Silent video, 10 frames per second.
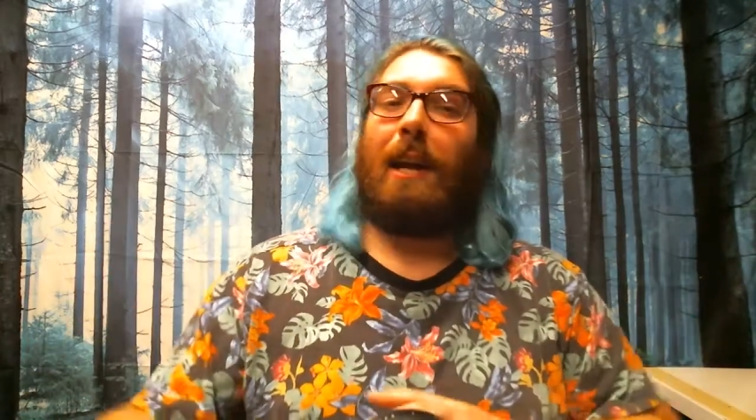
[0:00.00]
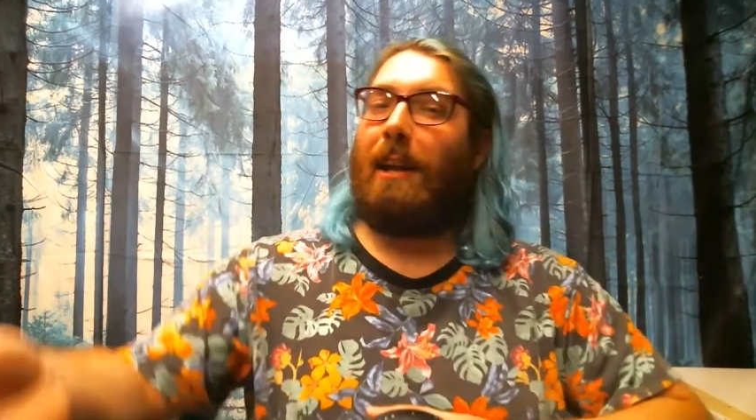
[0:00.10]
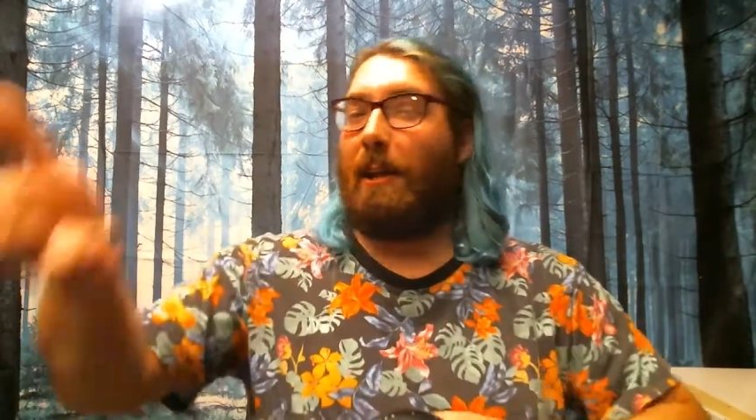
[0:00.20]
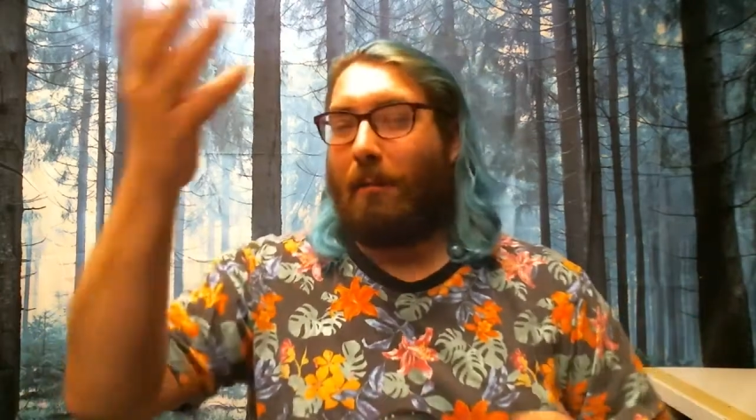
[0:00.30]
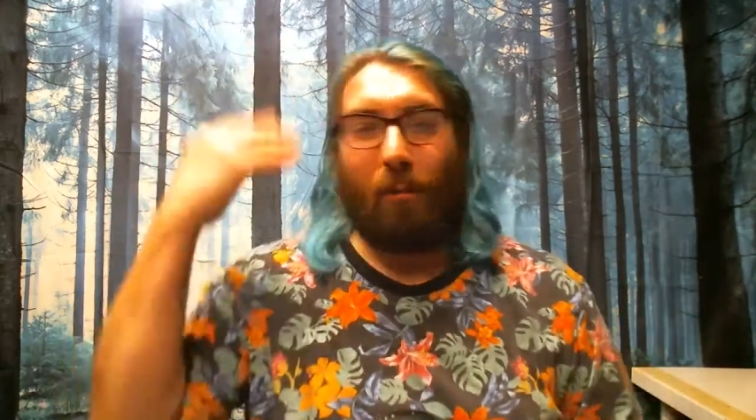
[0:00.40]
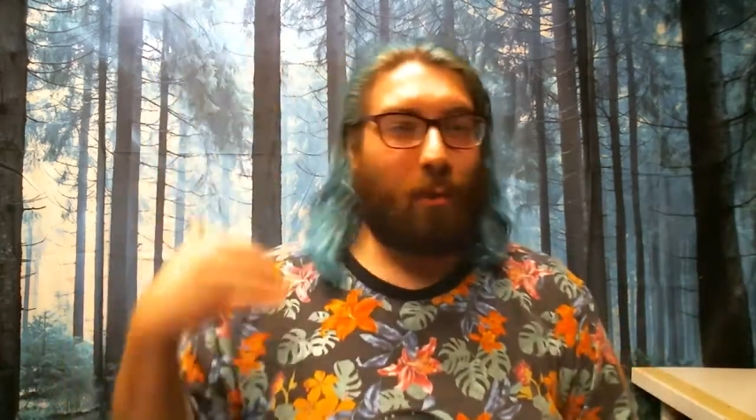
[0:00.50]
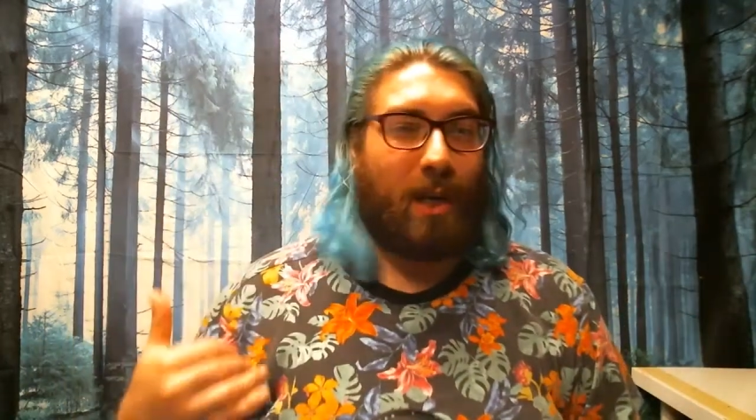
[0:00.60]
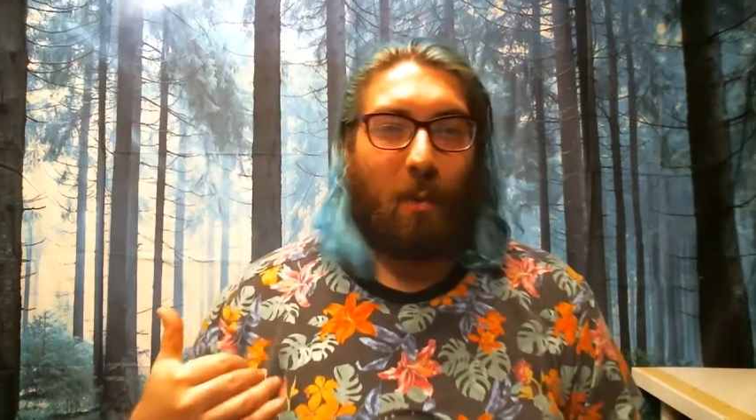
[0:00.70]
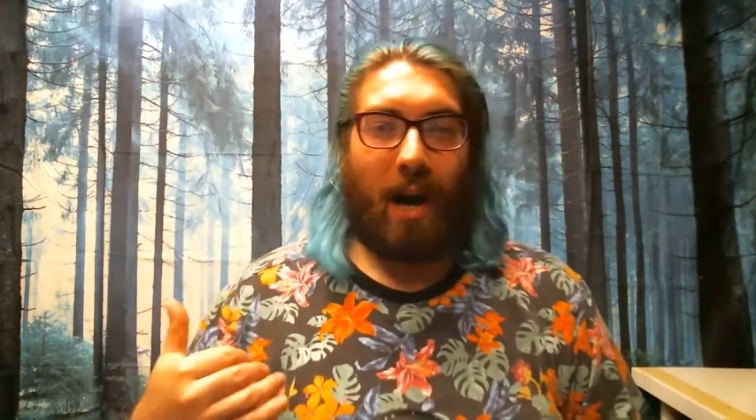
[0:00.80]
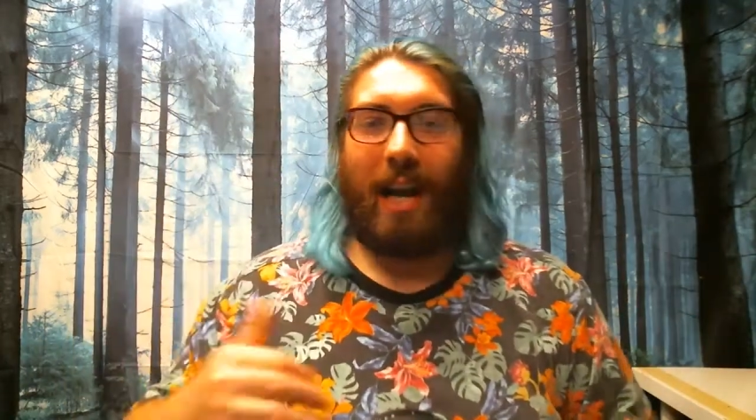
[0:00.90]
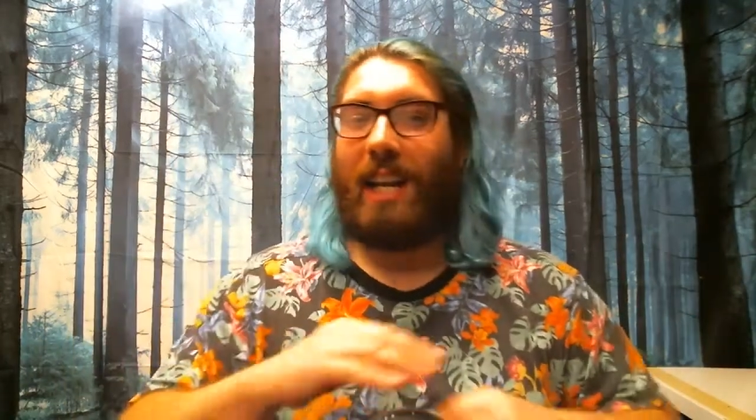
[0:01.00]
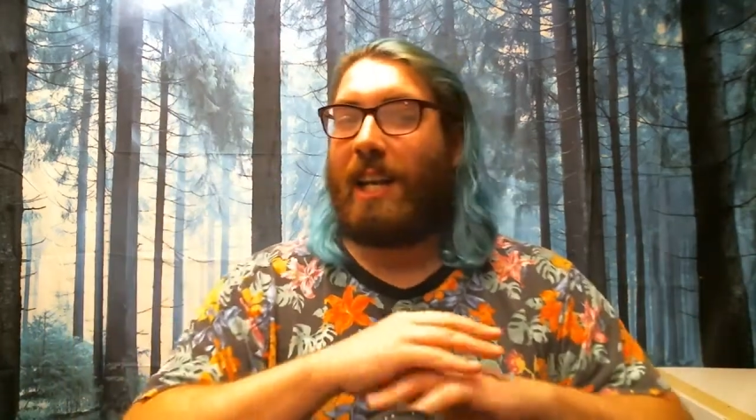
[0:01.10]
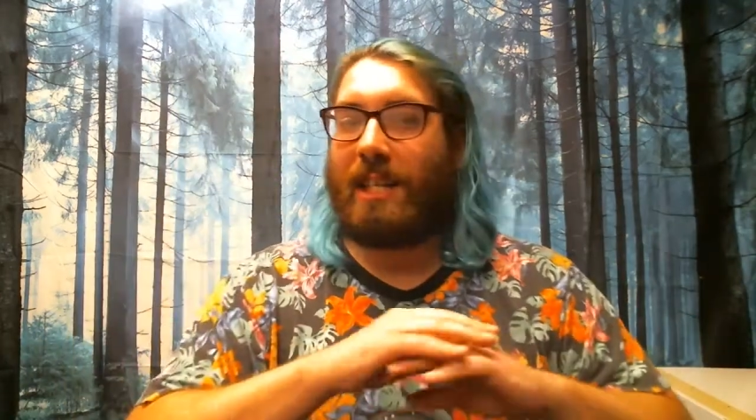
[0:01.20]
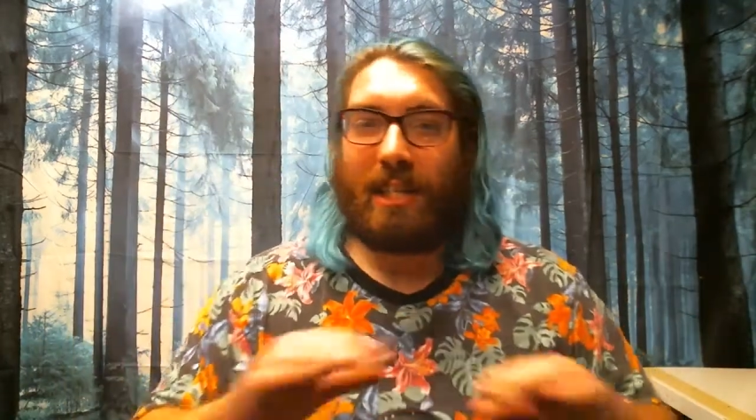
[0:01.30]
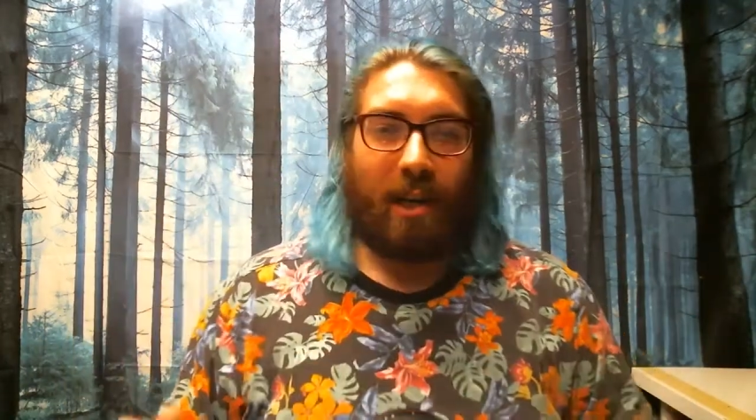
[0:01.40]
rewind.
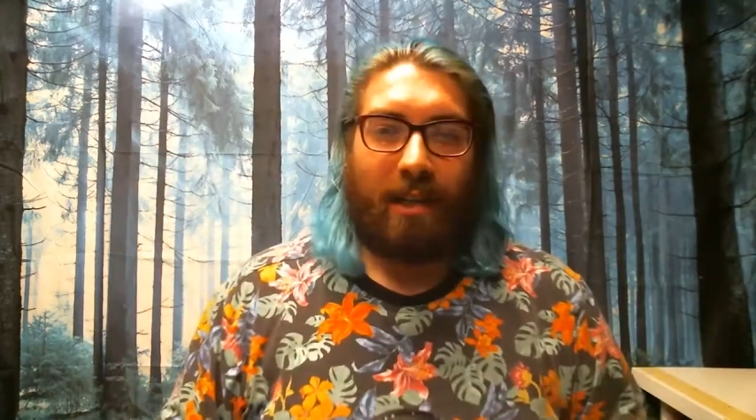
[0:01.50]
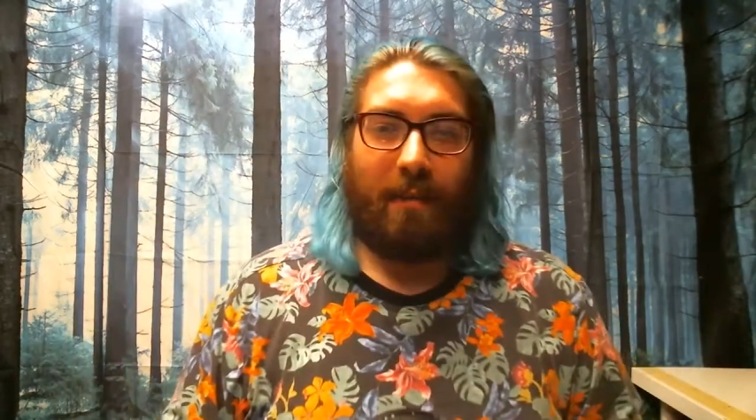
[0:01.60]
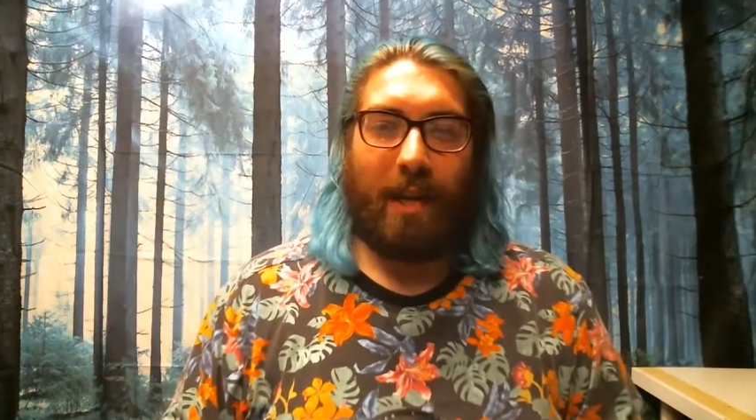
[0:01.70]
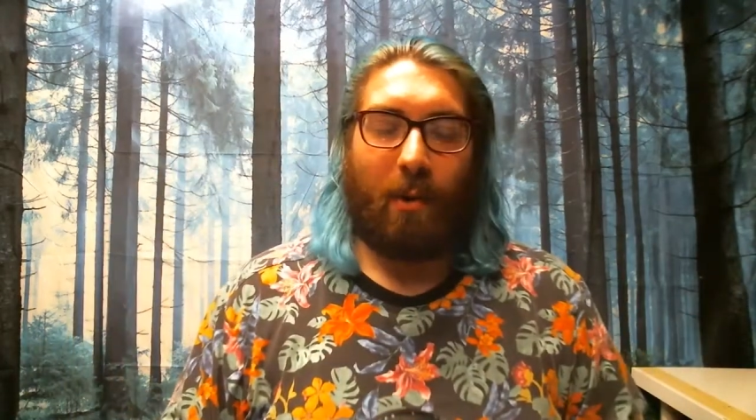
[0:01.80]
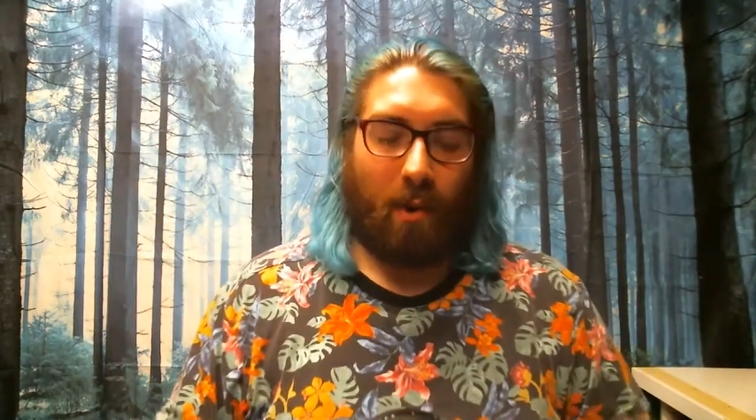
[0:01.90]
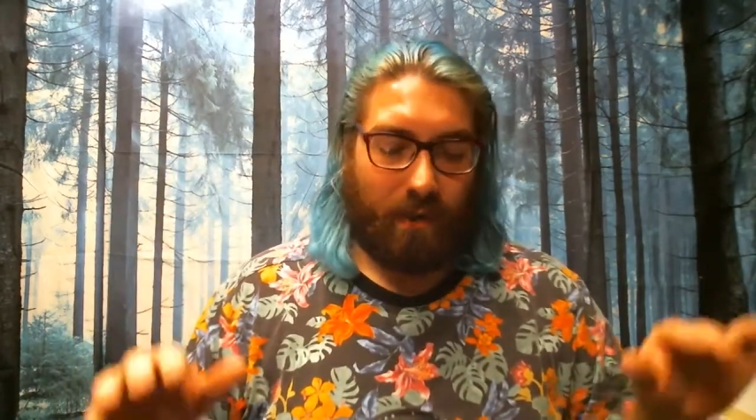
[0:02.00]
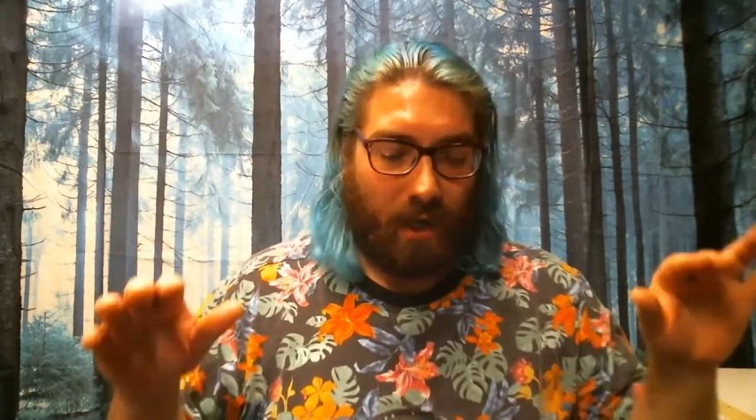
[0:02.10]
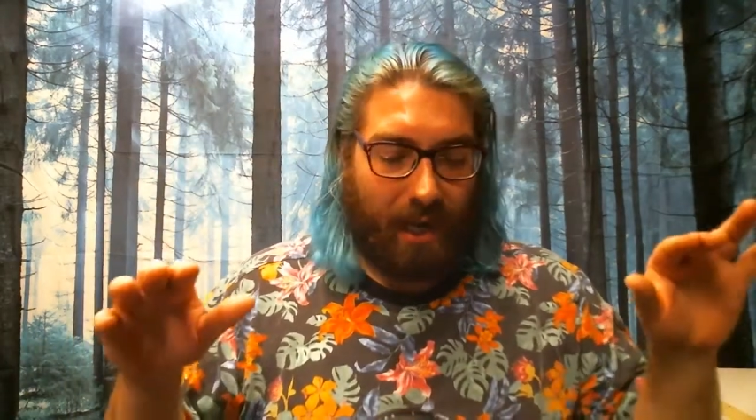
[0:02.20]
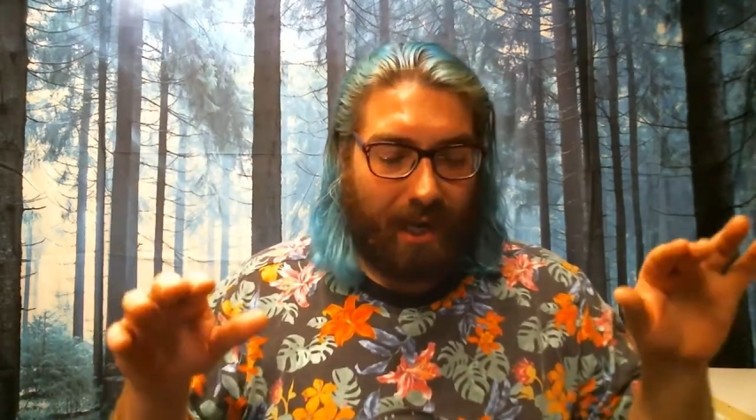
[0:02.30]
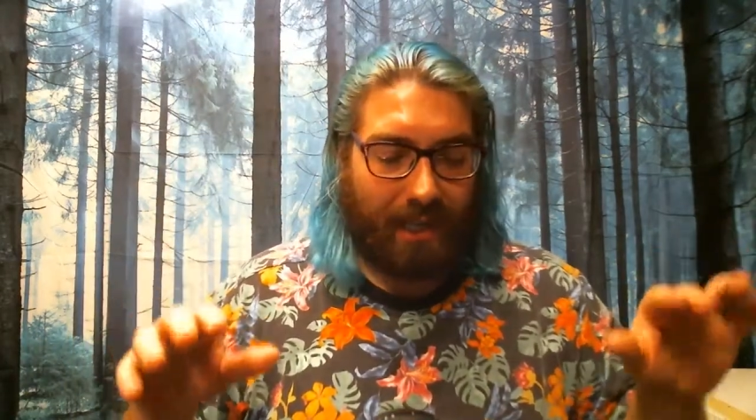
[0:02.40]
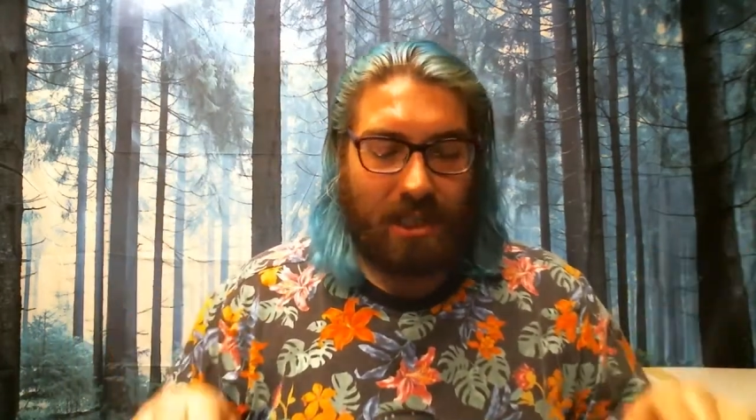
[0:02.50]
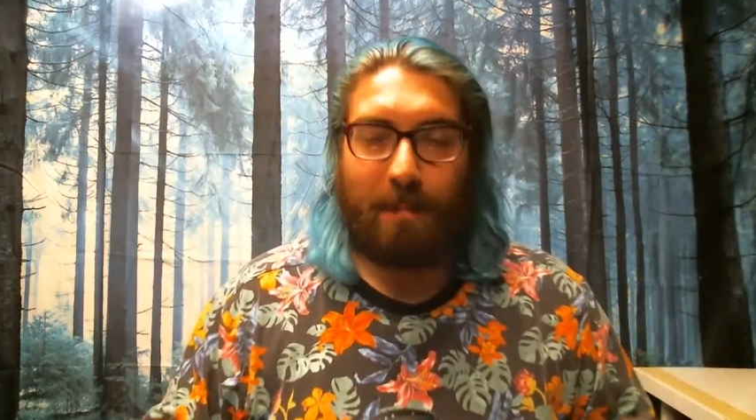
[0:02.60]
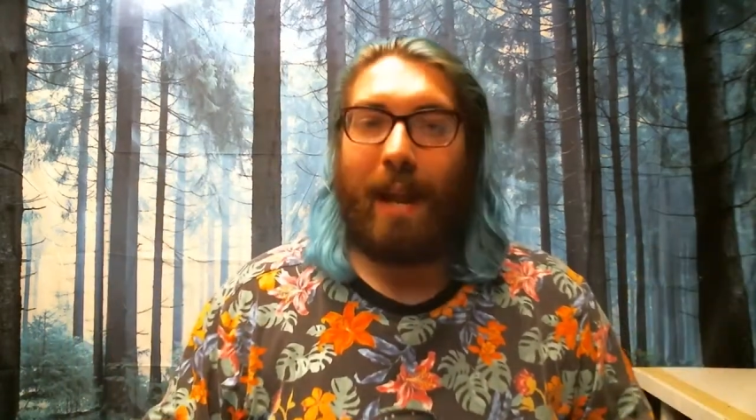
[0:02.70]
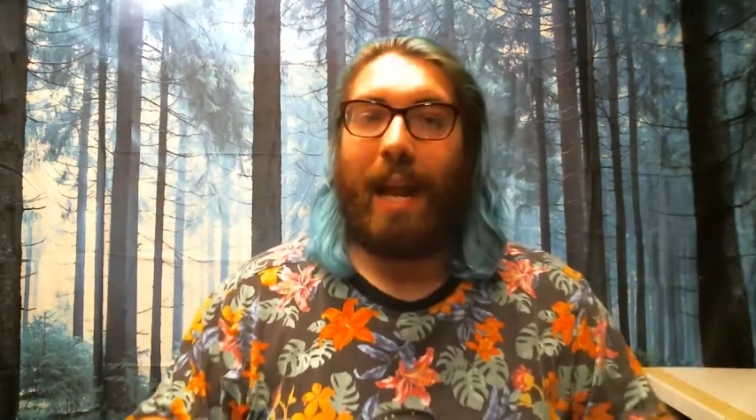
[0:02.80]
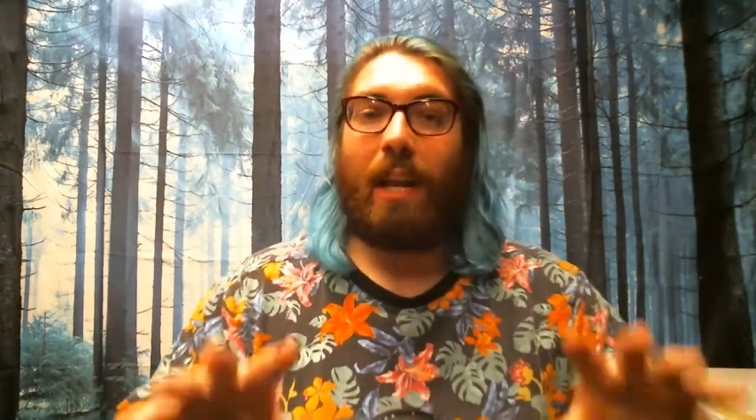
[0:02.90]
Start the video over.
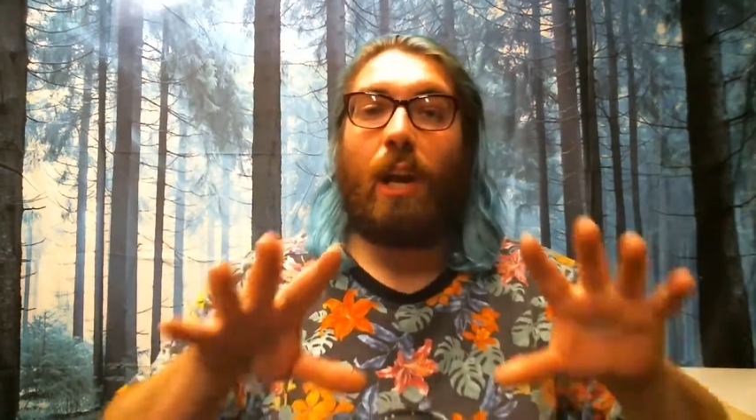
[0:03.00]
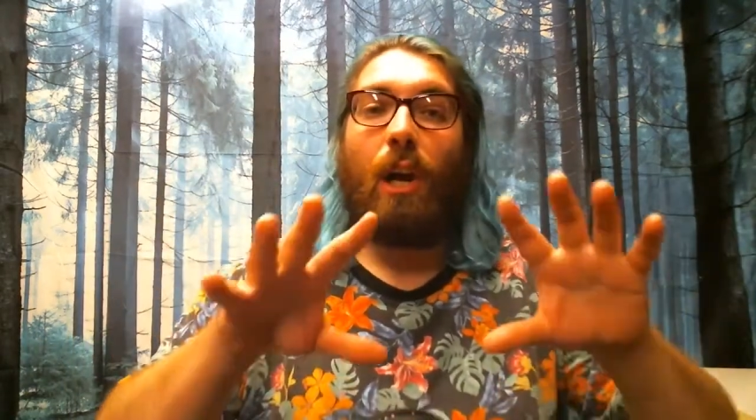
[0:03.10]
Expand.